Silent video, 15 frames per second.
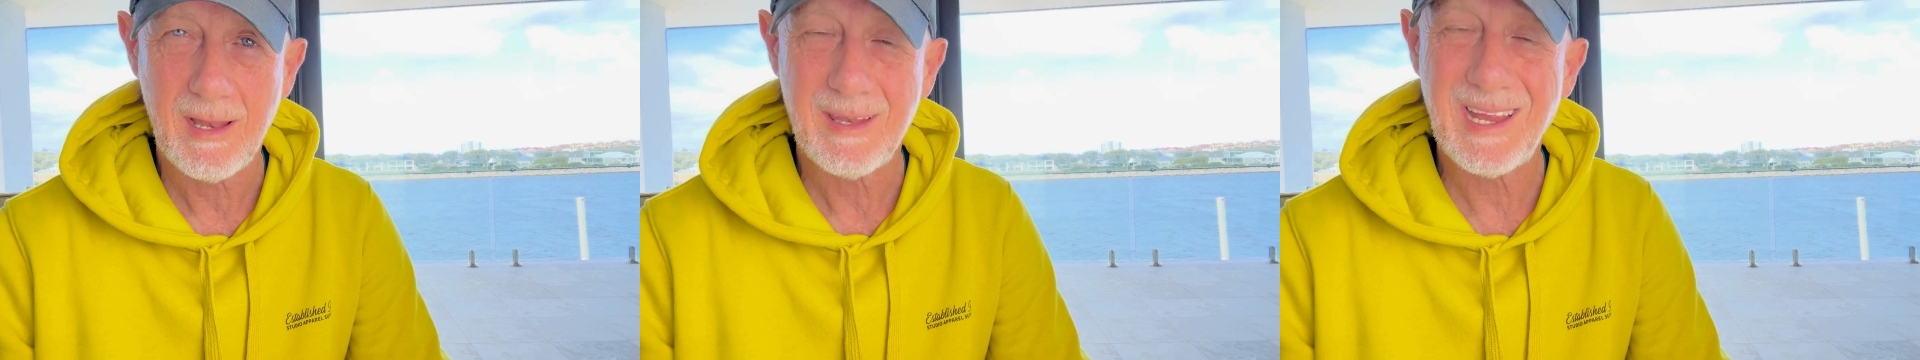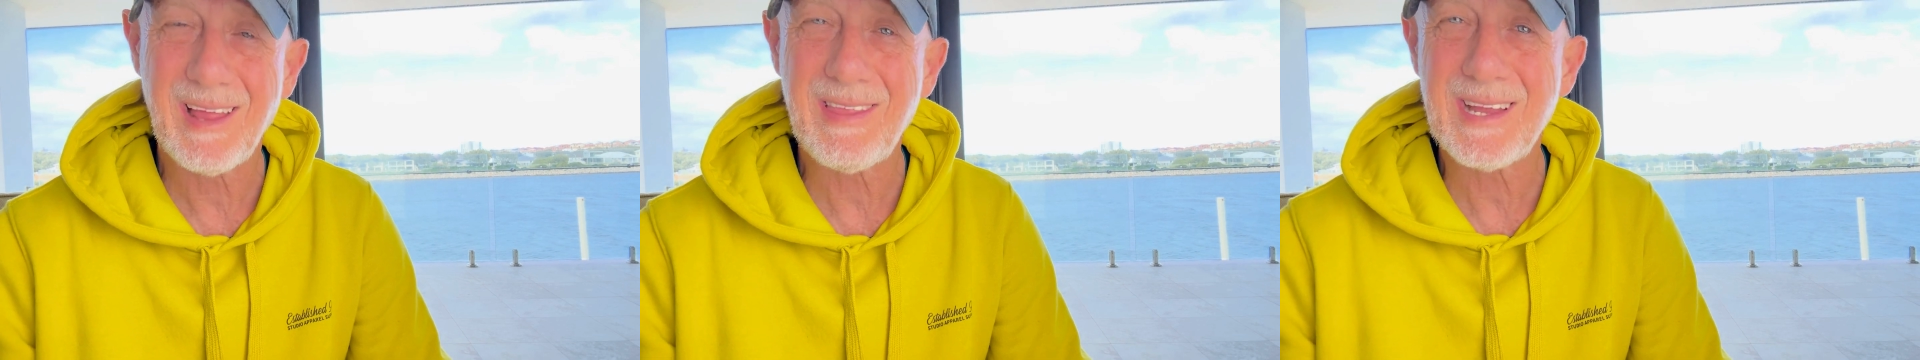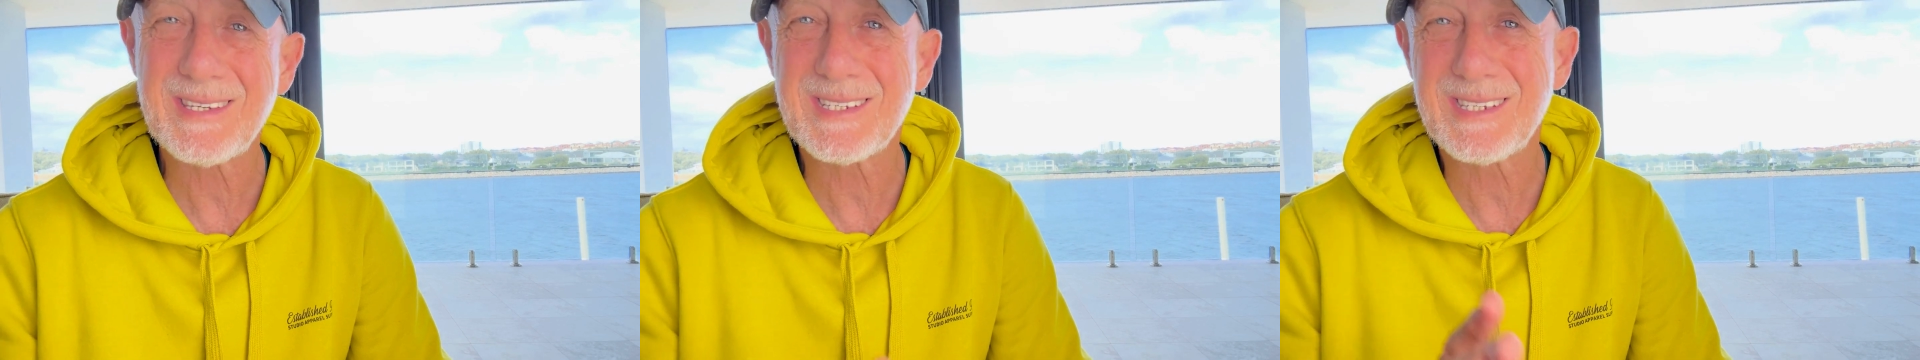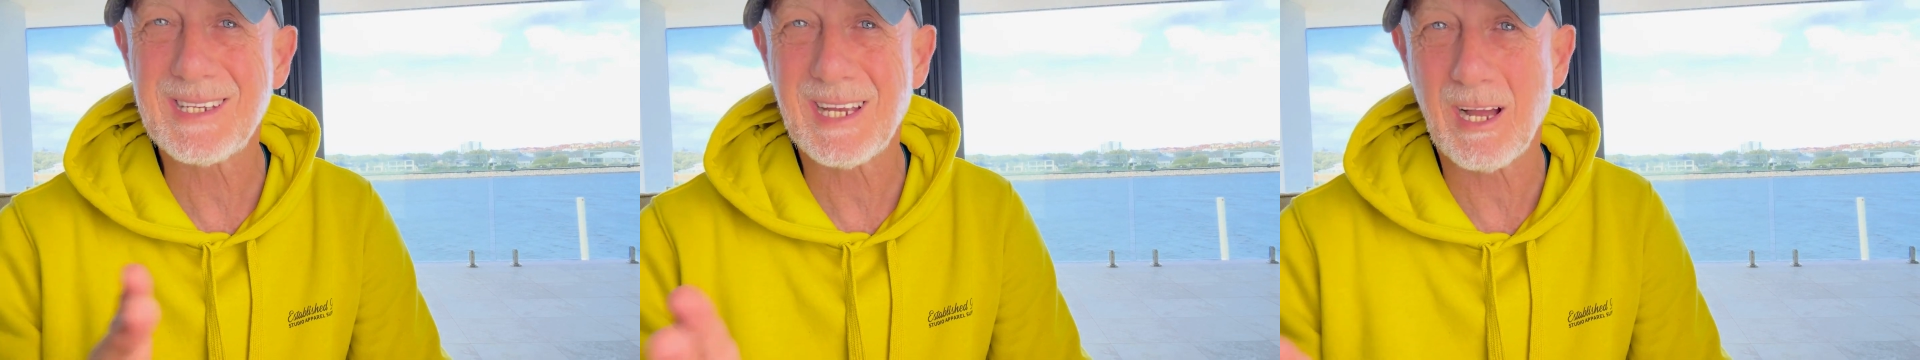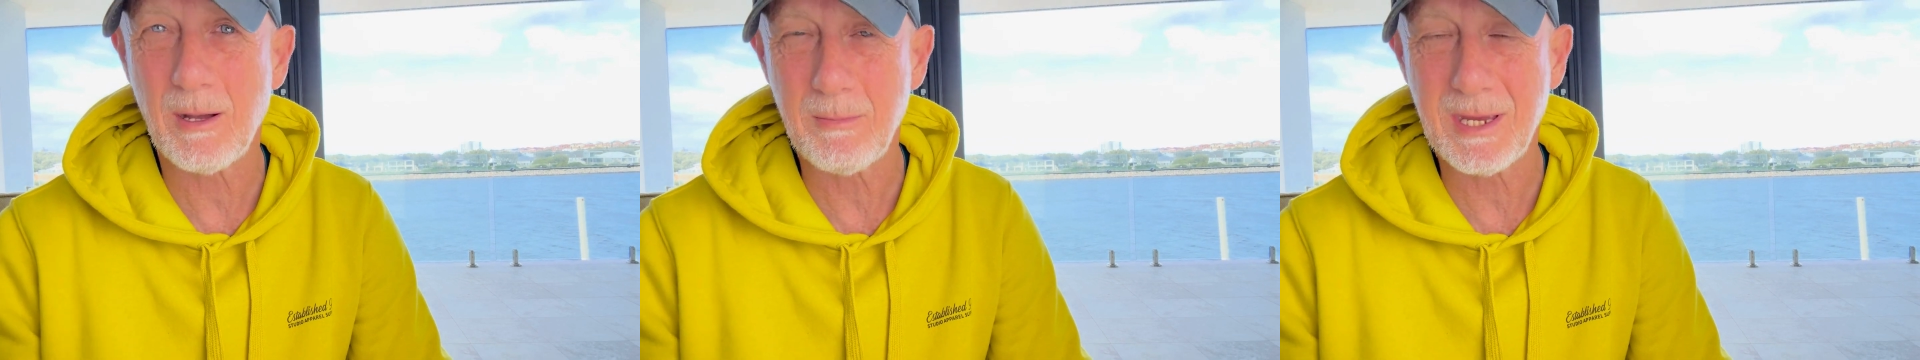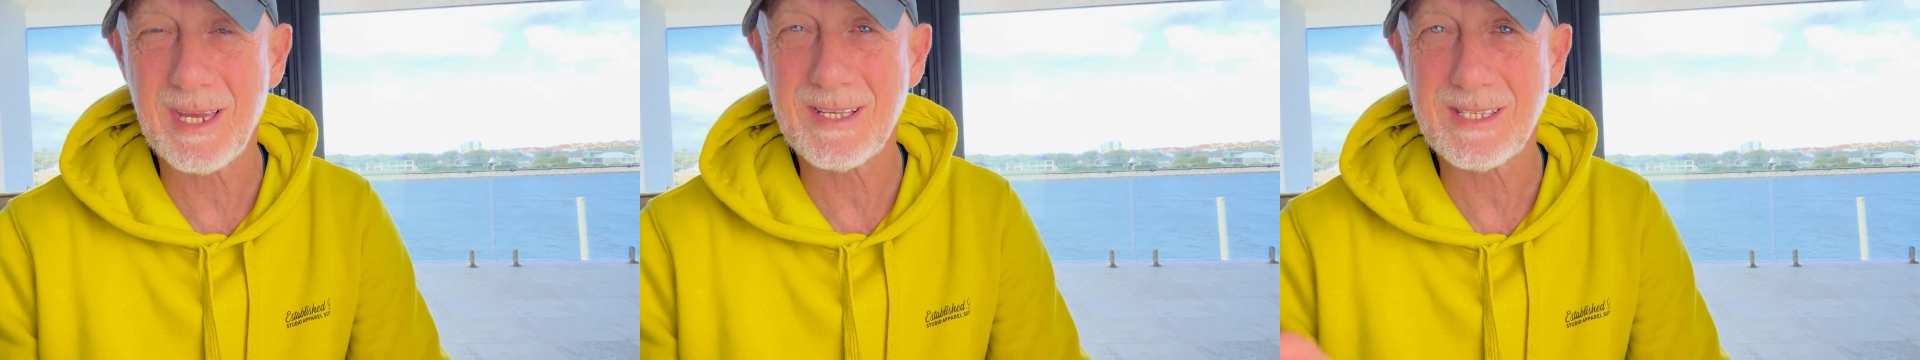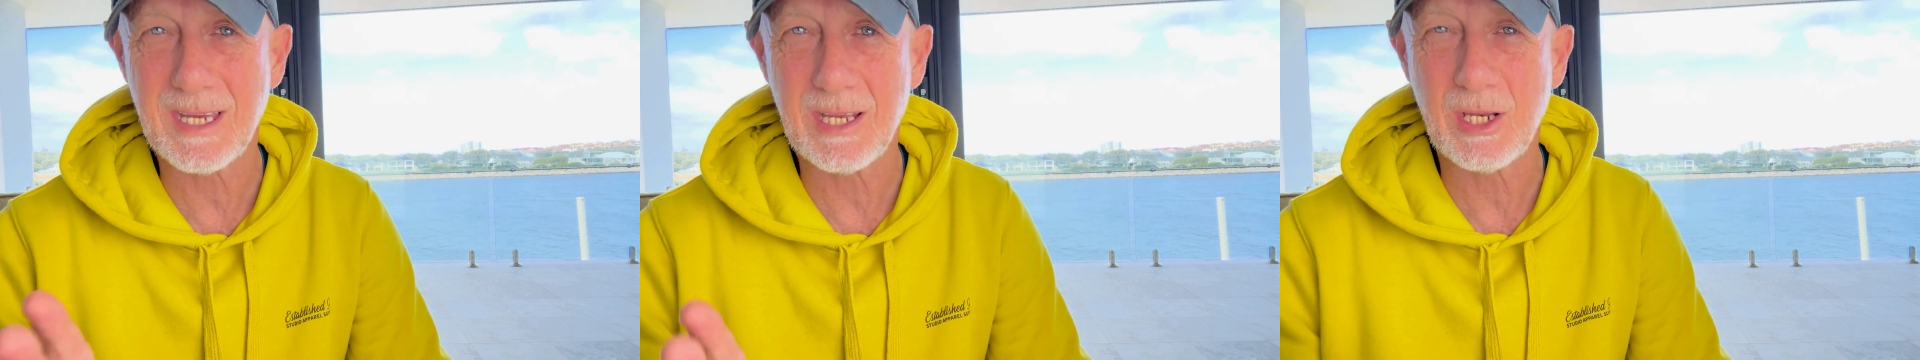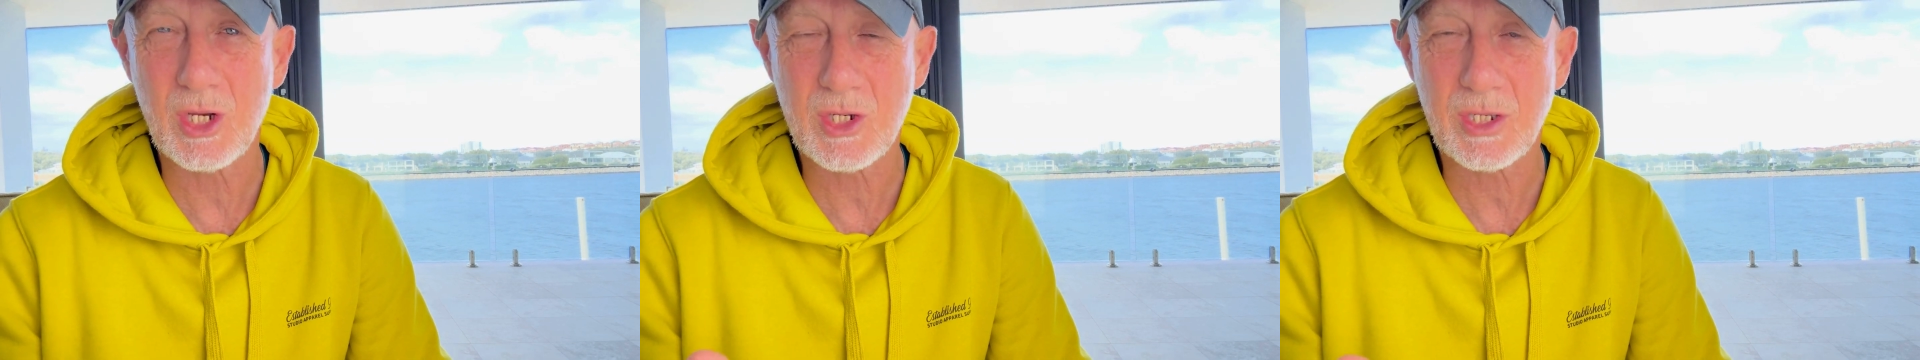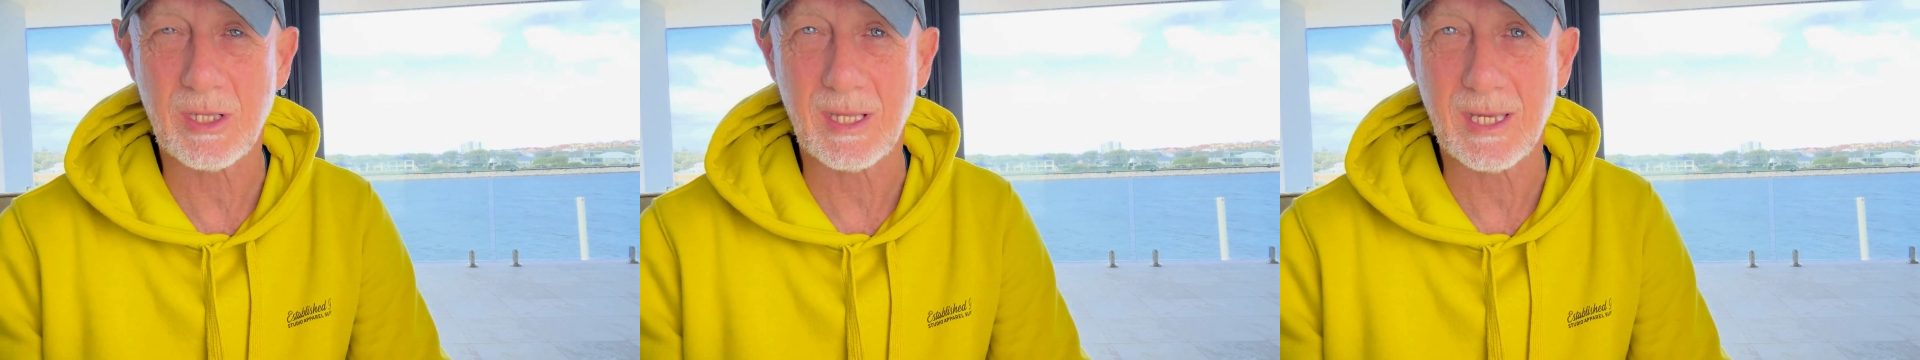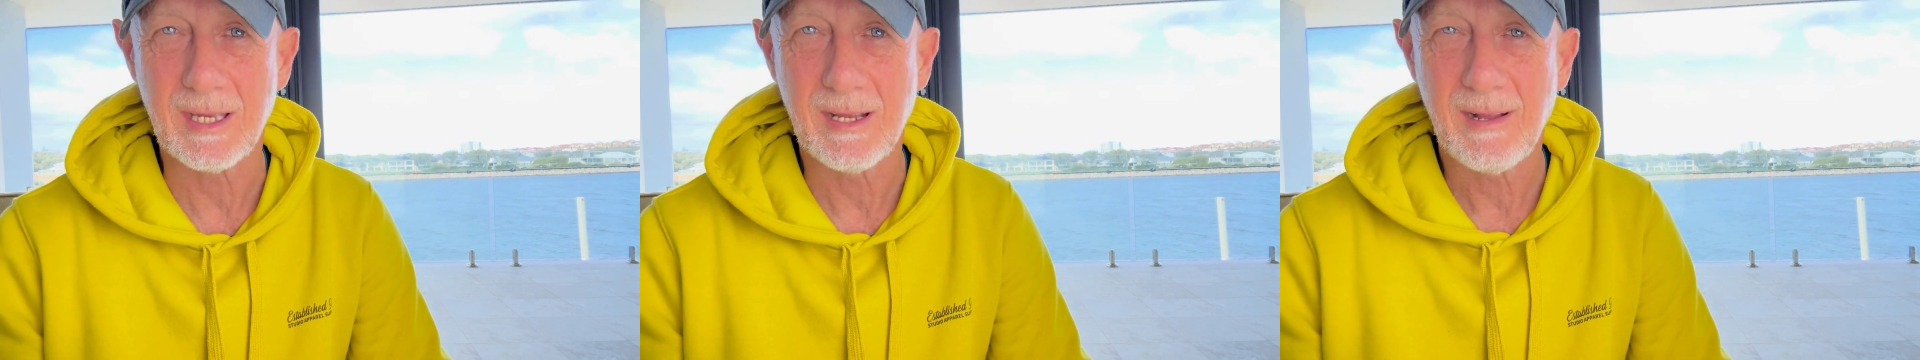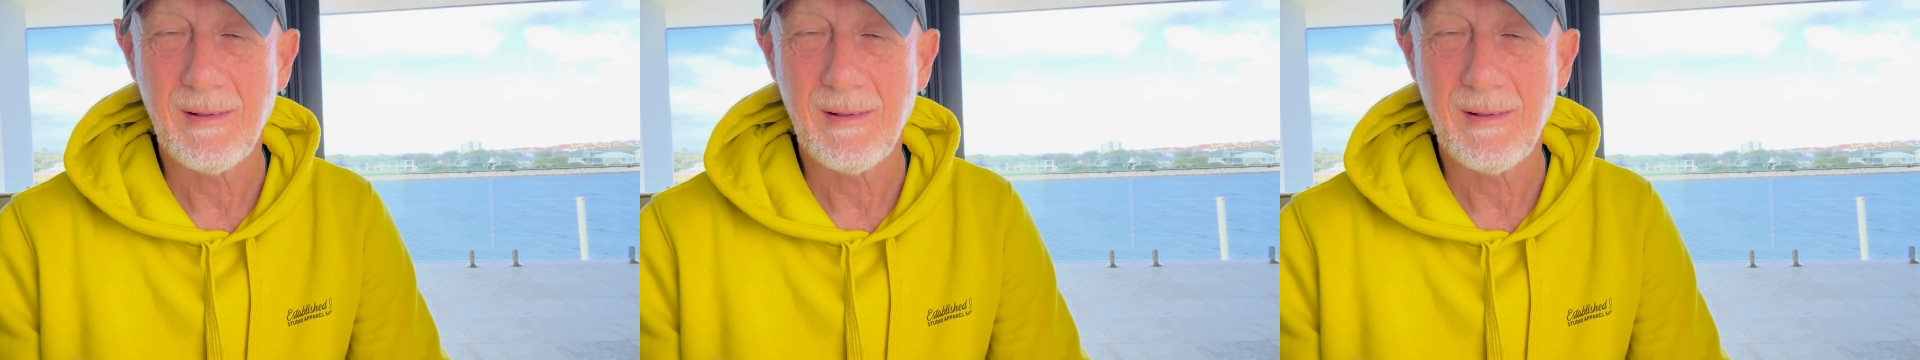Now, that didn't come easy initially.